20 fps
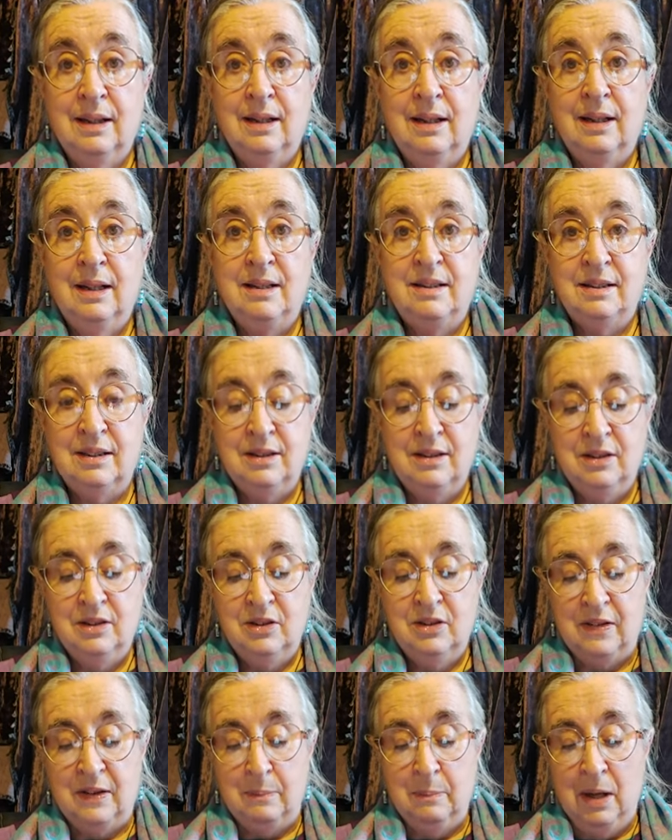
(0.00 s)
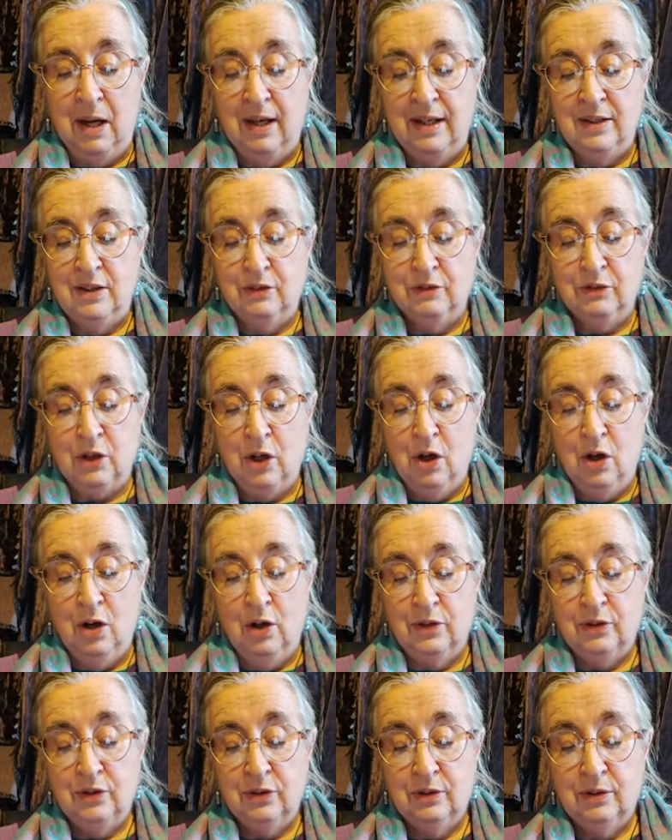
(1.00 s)
Listen to the mind of
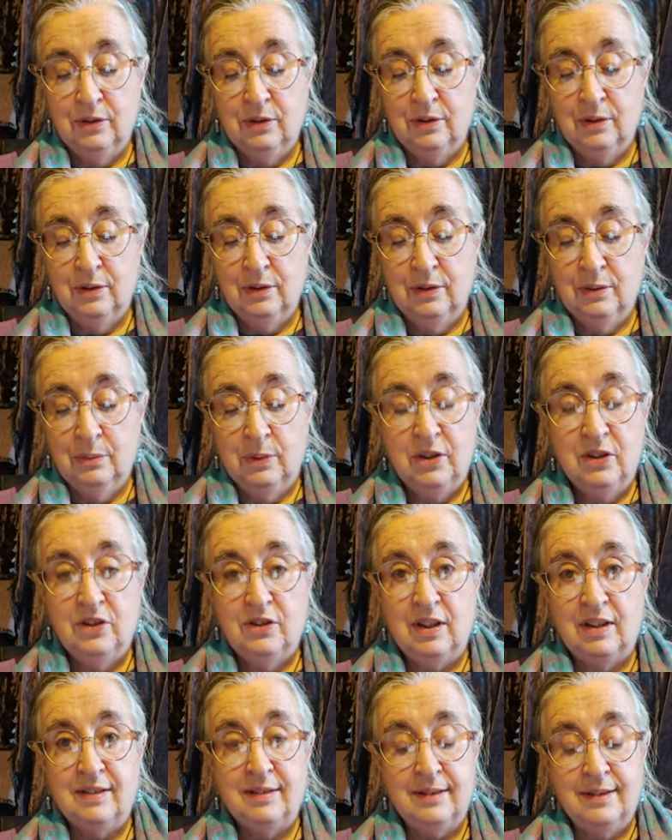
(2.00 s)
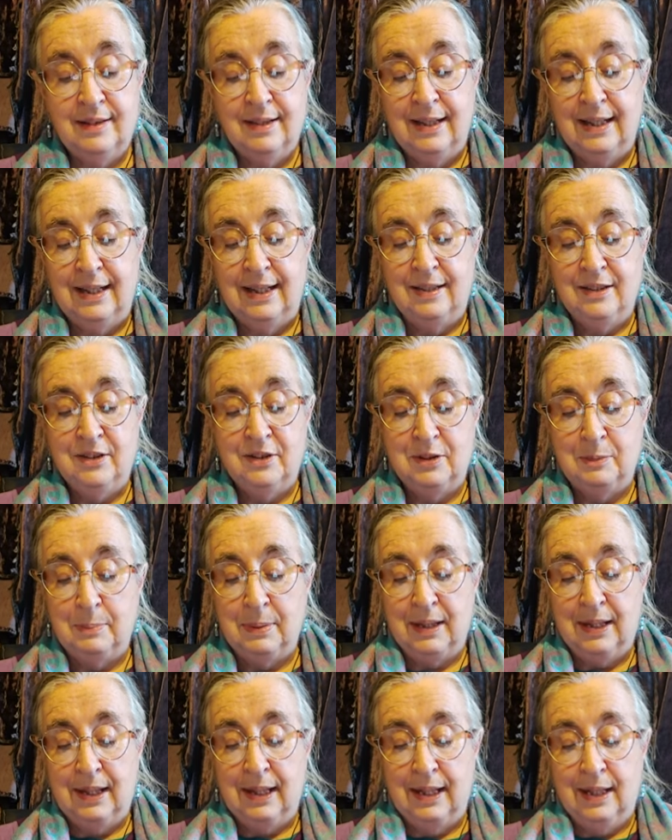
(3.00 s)
God, which doesn't need to
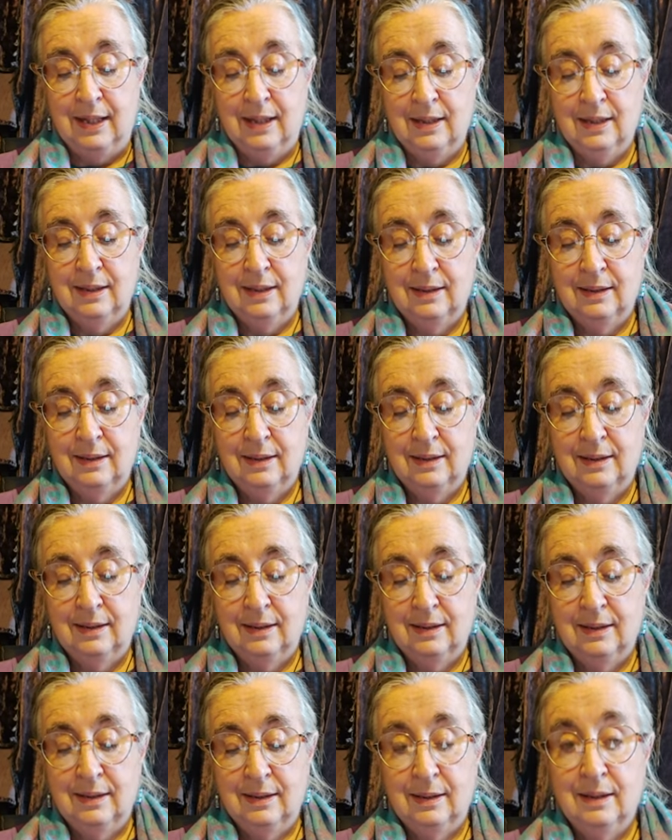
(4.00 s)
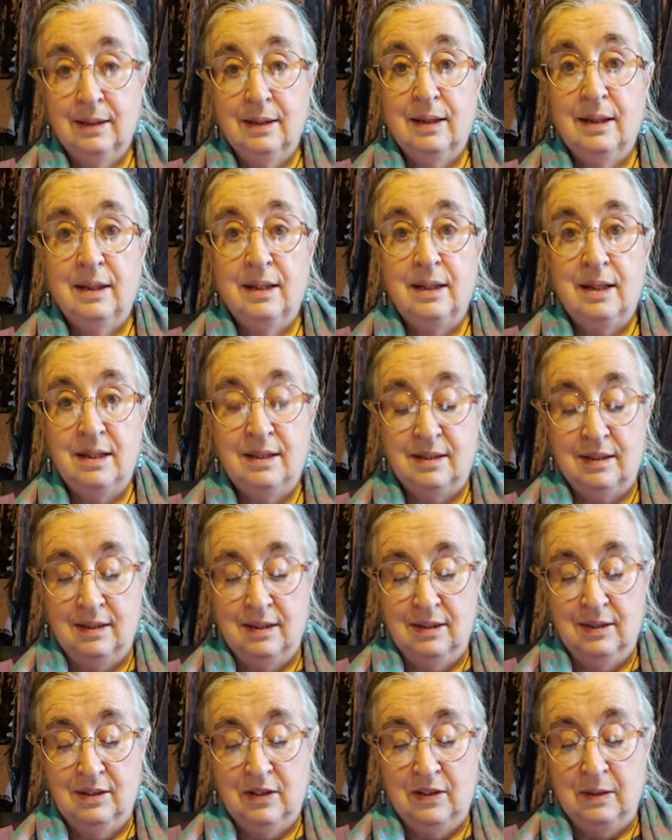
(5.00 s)
be.
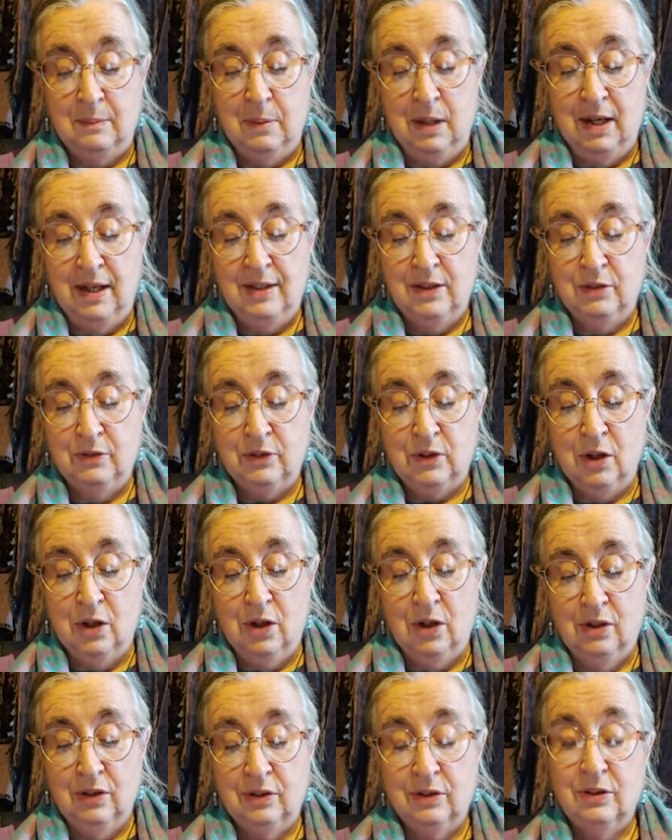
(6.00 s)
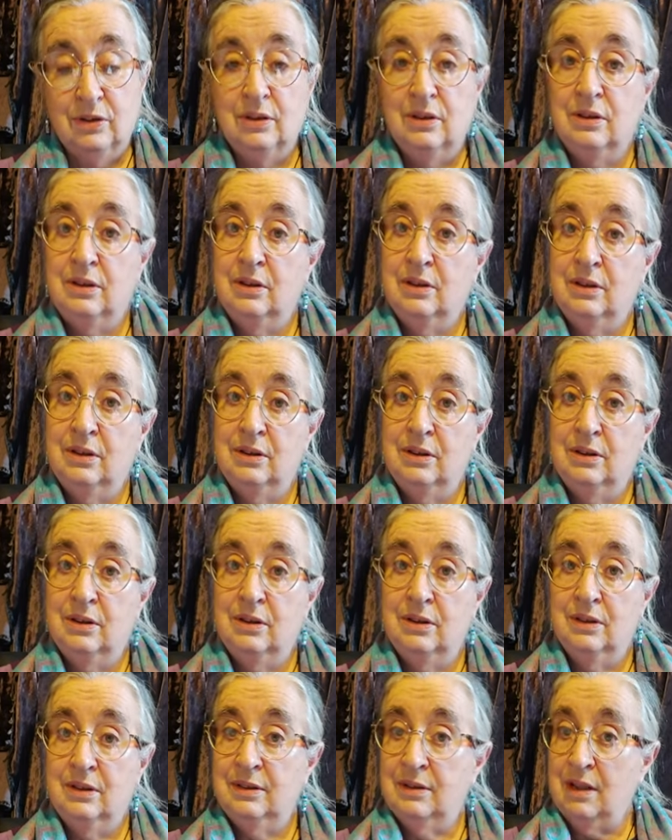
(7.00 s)
Listen to the mind of God.
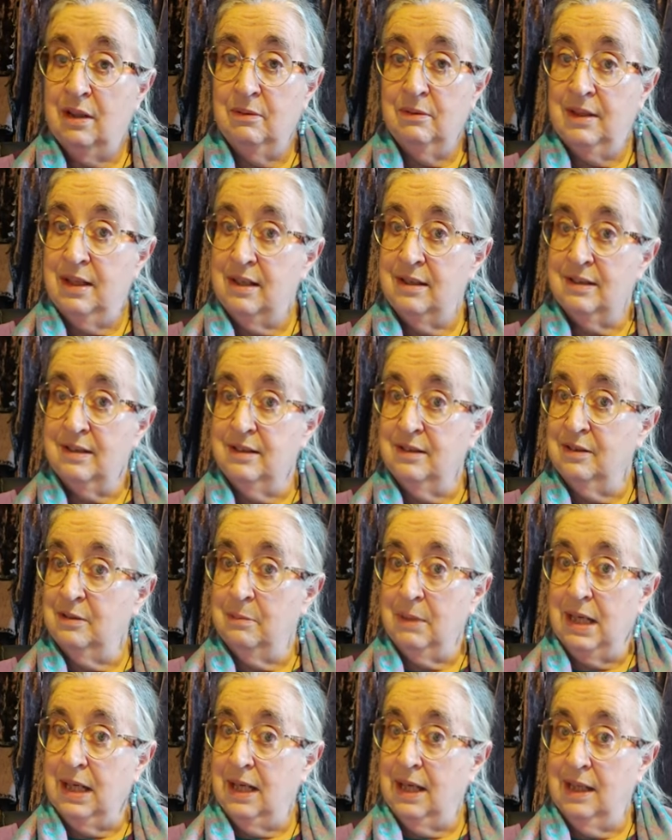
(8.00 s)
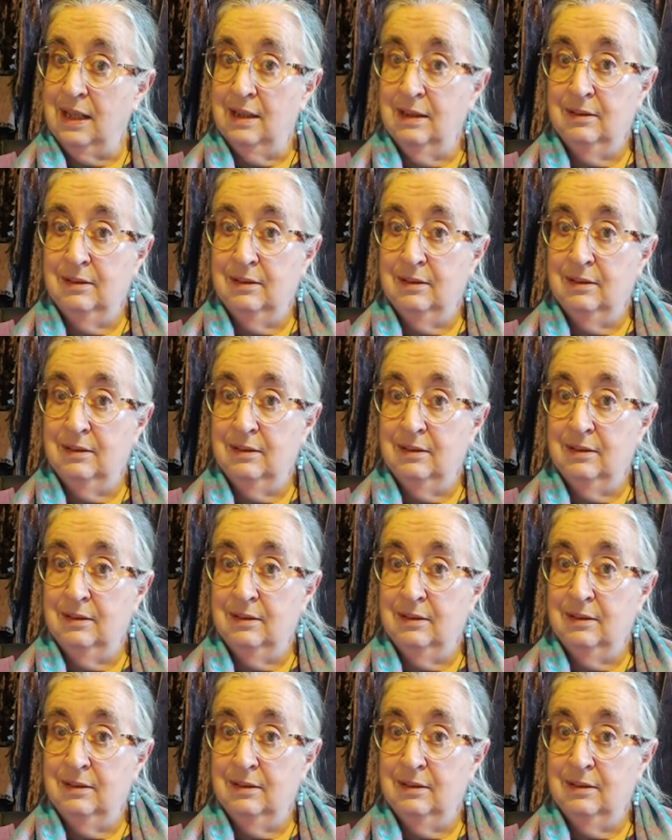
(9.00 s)
Don't listen to me.